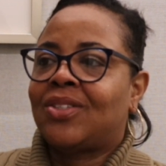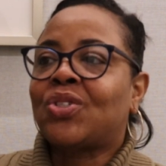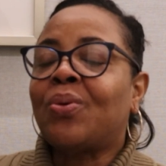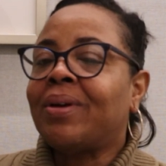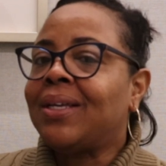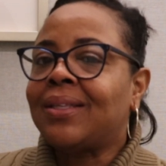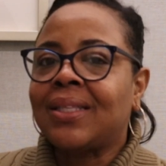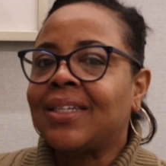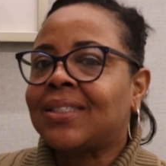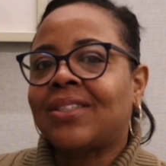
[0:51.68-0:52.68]
so many
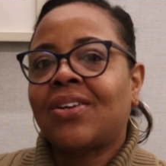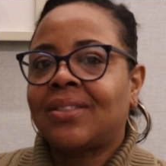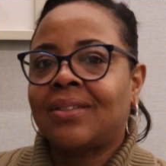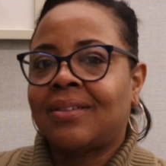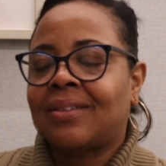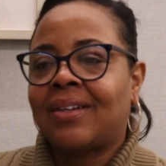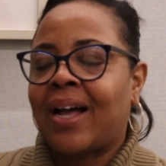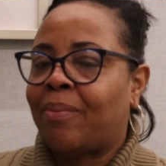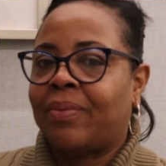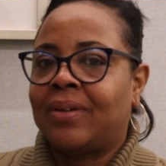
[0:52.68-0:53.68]
things start to
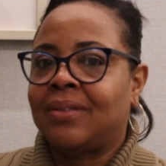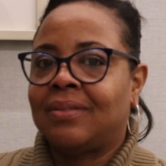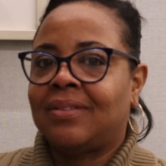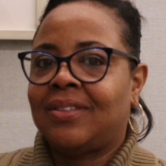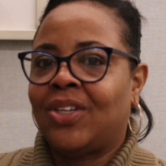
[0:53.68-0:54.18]
happen.